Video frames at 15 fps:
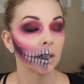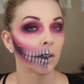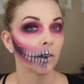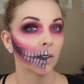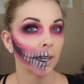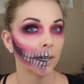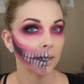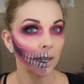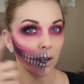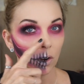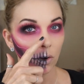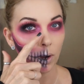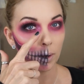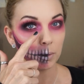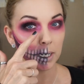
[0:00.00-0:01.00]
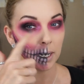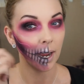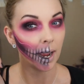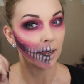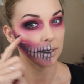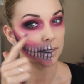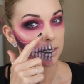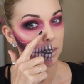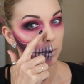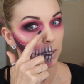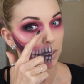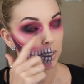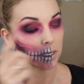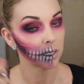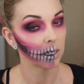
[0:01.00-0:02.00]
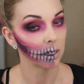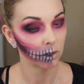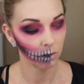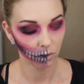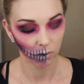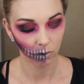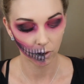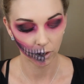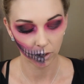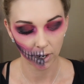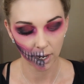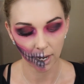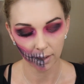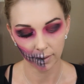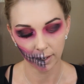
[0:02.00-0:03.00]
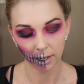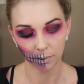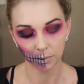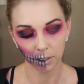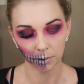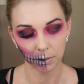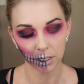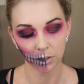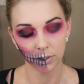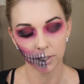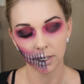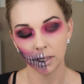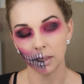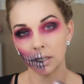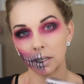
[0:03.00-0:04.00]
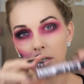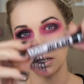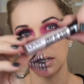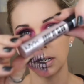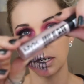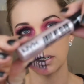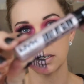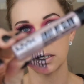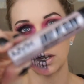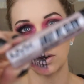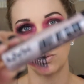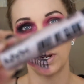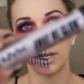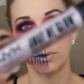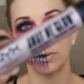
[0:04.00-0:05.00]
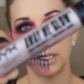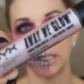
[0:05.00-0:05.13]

Okay, now I'm going to add some of this inner corner highlight. I'm going to be using the NYX Away We